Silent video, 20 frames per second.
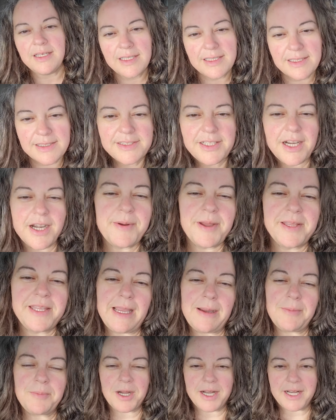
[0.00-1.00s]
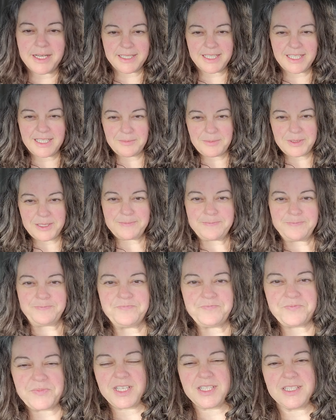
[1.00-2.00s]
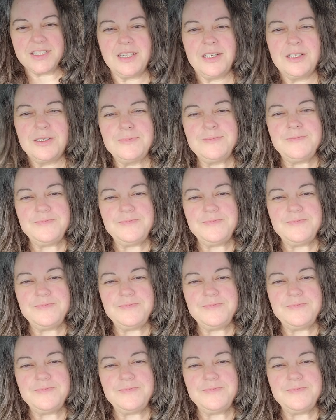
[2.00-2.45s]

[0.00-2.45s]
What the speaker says: sorry about that, Brian needed me. So